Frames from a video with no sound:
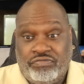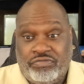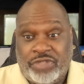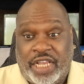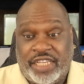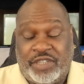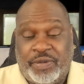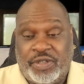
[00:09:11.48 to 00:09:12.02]

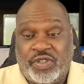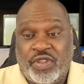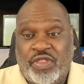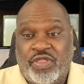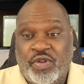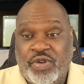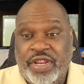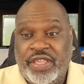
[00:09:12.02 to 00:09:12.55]
Exposing
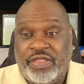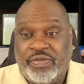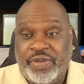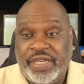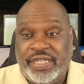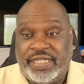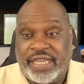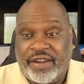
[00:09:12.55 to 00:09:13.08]

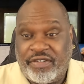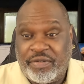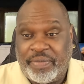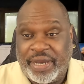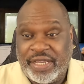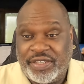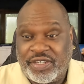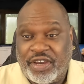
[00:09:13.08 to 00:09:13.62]
33
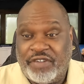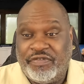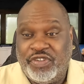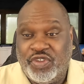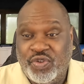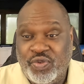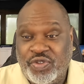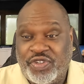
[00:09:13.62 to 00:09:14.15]
terabytes of
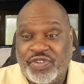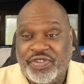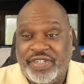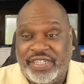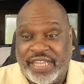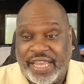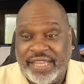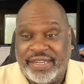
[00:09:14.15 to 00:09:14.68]
user
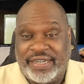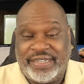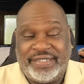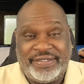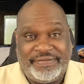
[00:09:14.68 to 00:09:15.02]
data.